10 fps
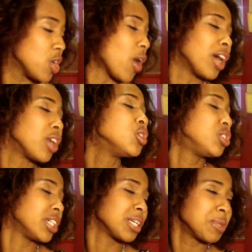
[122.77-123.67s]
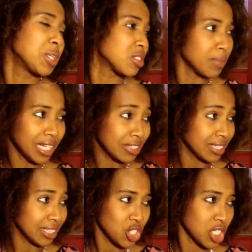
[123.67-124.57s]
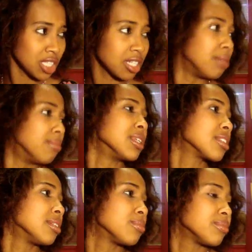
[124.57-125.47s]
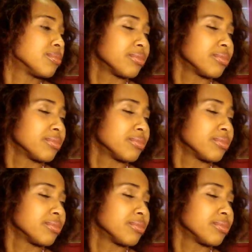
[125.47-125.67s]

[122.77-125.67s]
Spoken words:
No, I don't drink because of my religion. I'm Muslim.